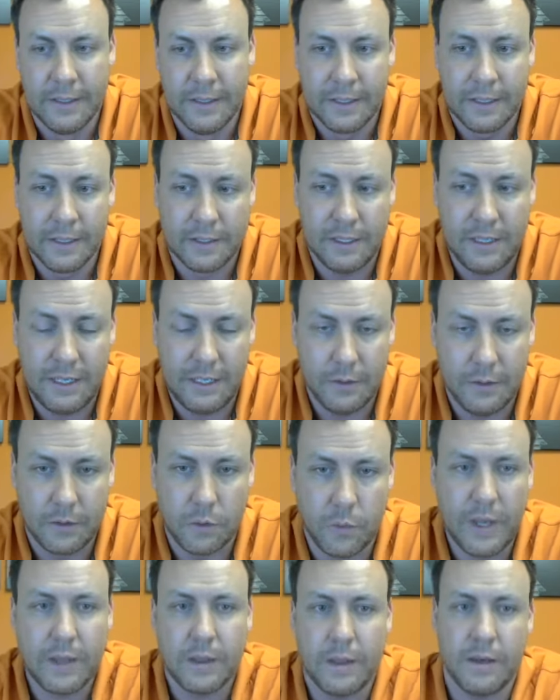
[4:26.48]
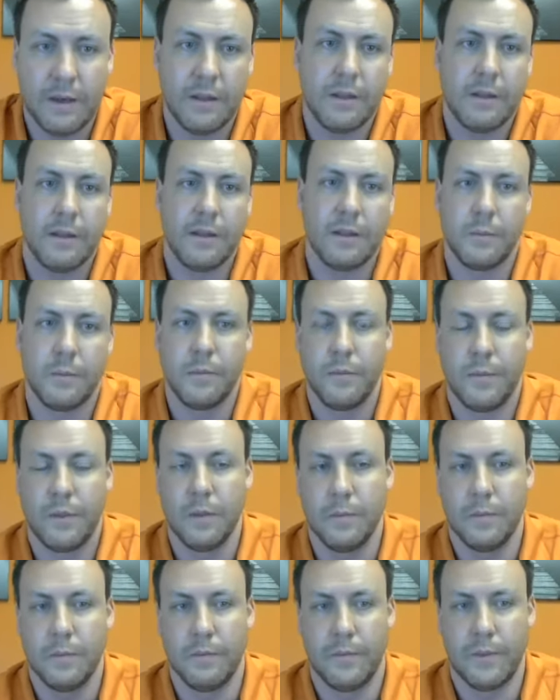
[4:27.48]
because the way the
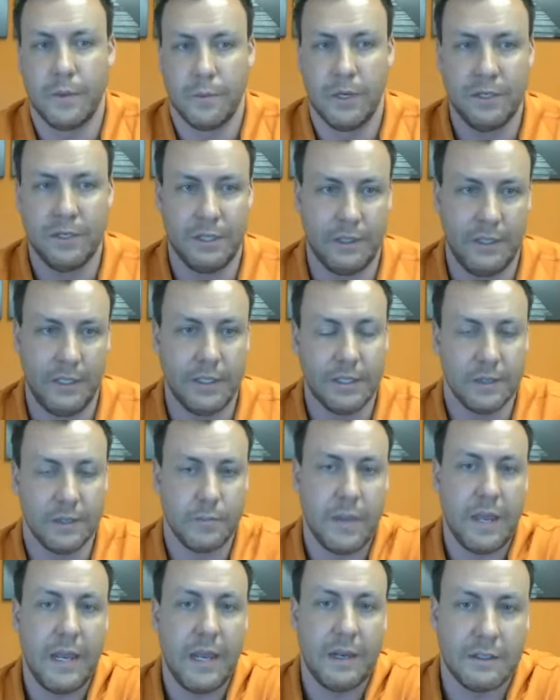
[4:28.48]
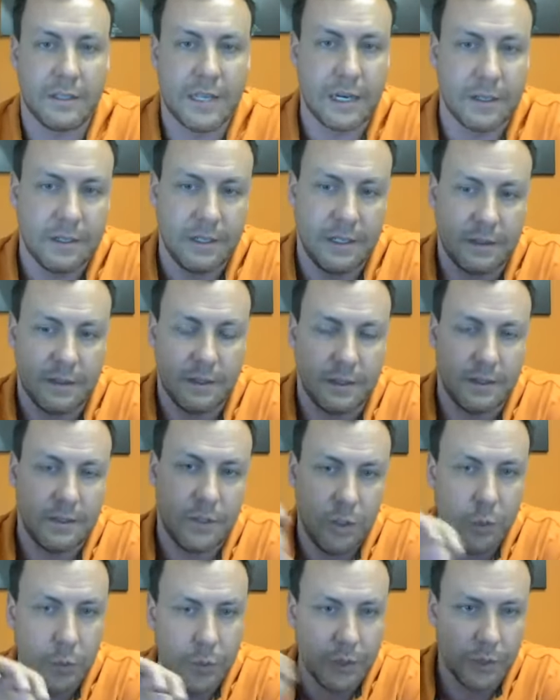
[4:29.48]
bungee leash is made, it's a
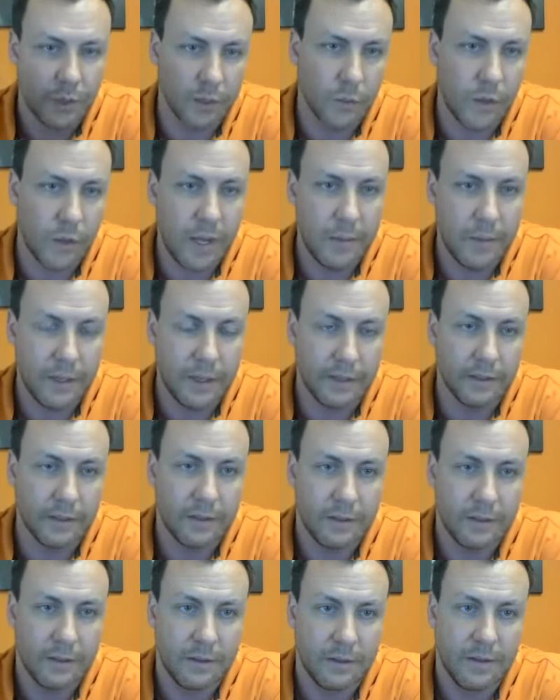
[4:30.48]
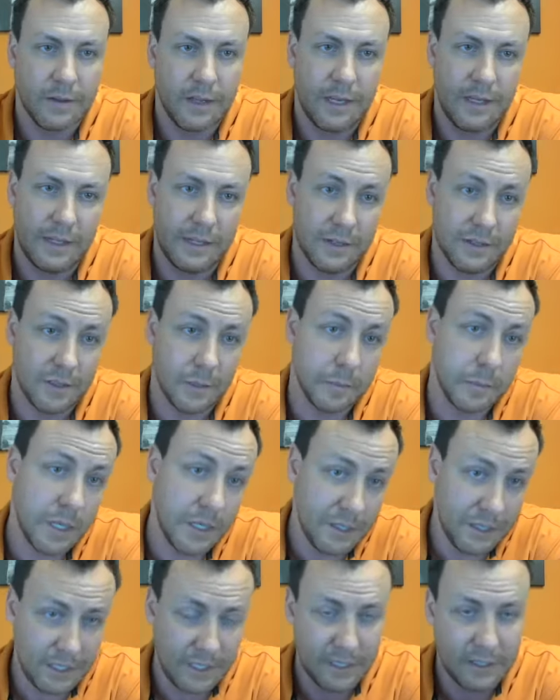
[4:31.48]
tubular webbing, and then there's a
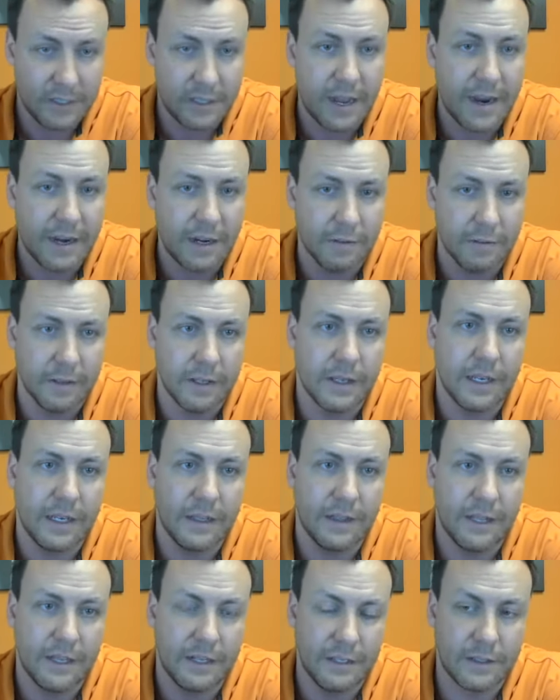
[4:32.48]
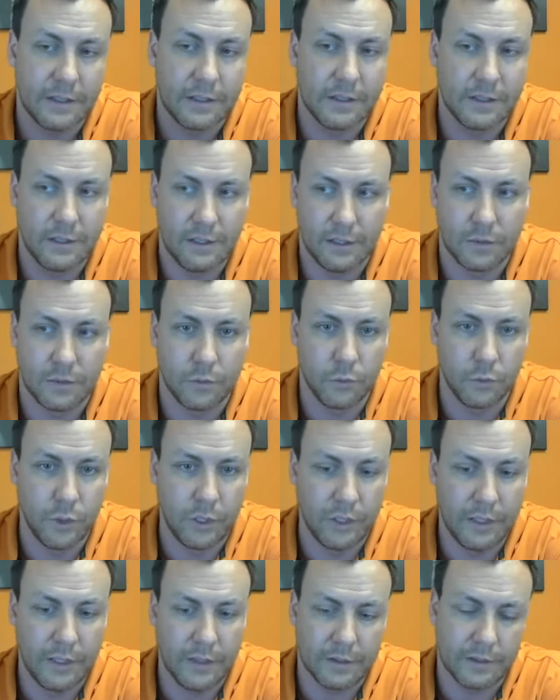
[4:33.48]
bungee inside of it, and then it's just
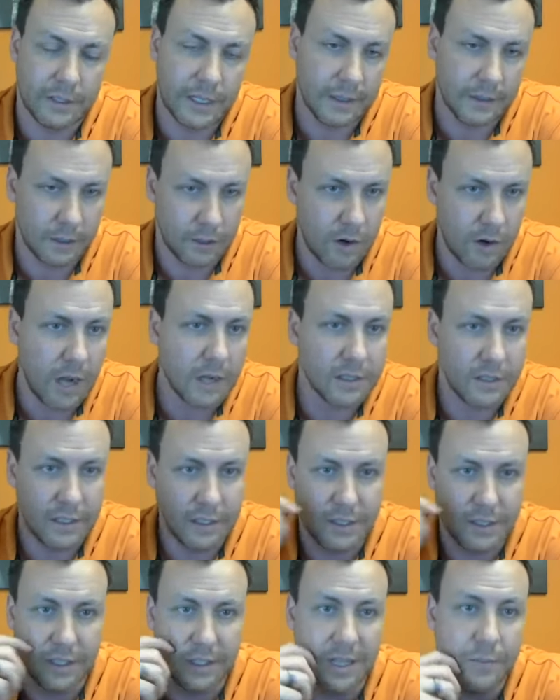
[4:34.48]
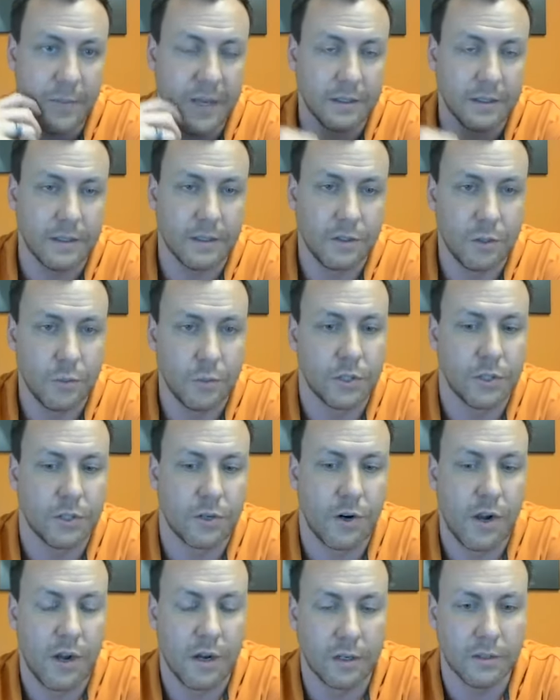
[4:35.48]
really there's like the cross stitching that makes it super
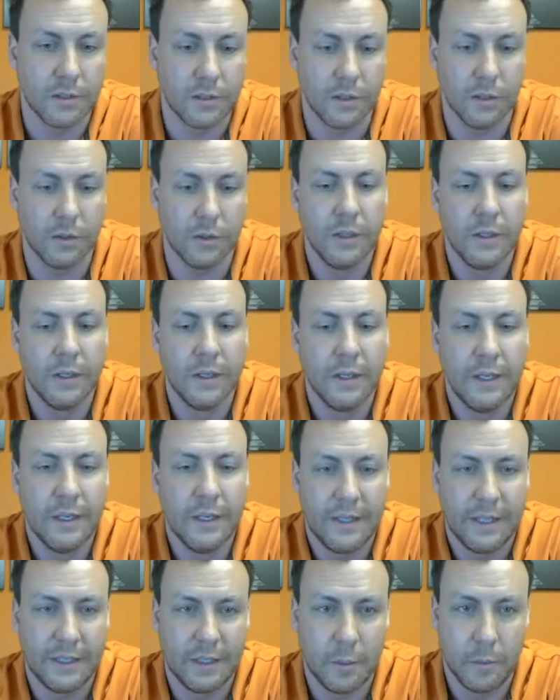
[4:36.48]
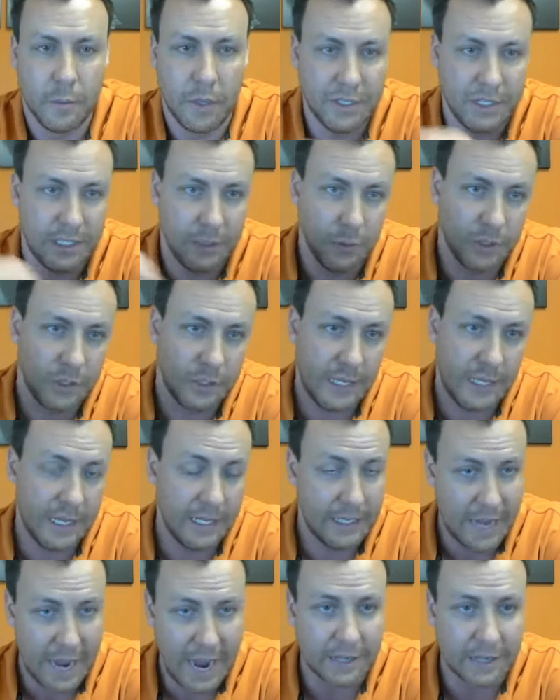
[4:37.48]
strong, so that the bungee will stay
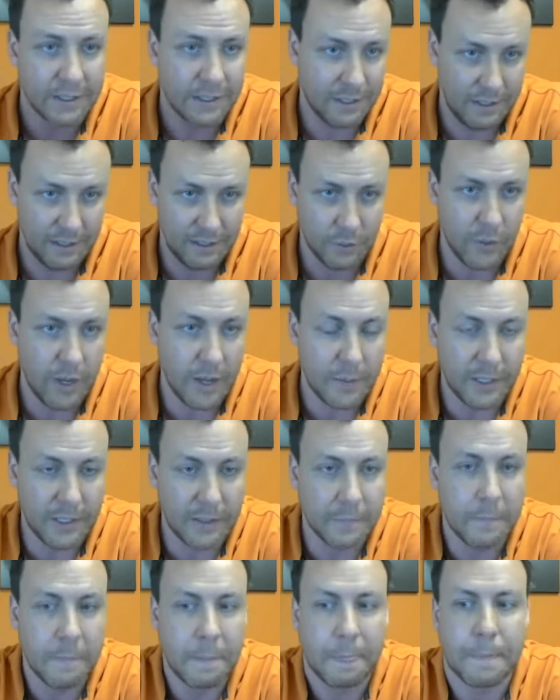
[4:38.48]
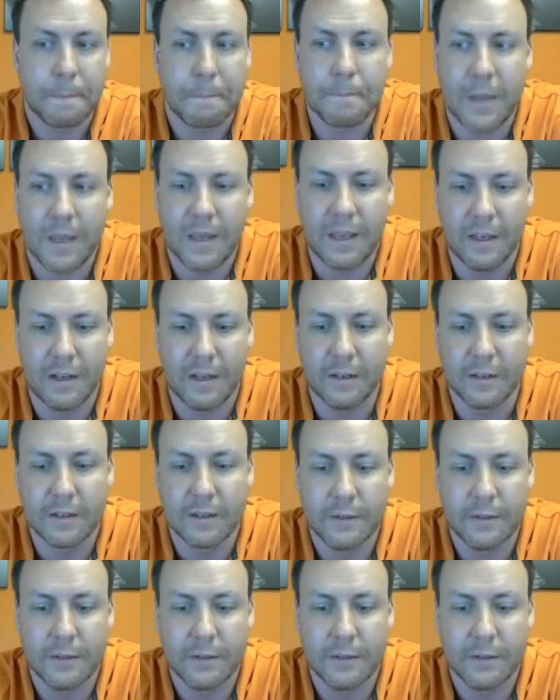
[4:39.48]
attached to the webbing. And